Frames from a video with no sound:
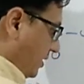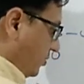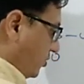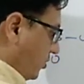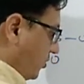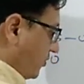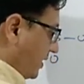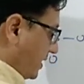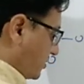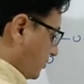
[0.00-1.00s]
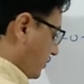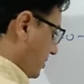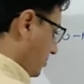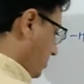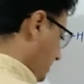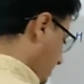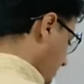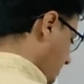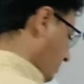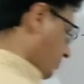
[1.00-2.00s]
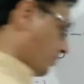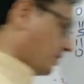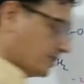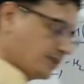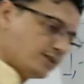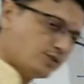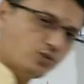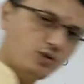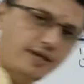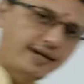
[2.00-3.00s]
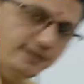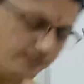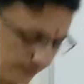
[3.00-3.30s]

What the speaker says: value of x will be. So again,